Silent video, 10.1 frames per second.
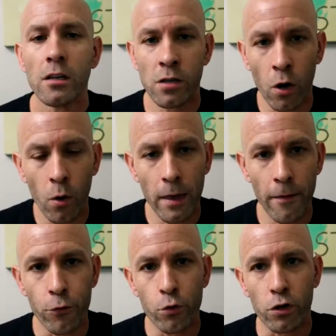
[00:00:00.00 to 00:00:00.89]
So
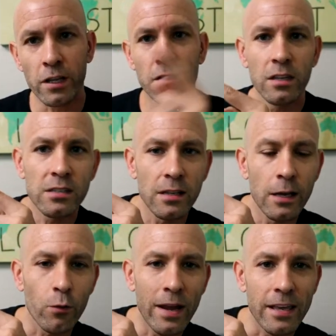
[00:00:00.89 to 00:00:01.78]
if you click this
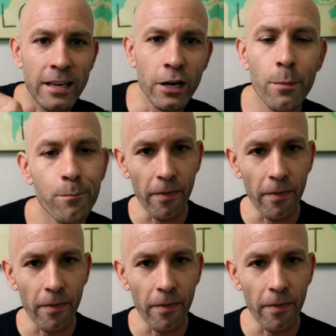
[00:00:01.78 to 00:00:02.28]
link right here,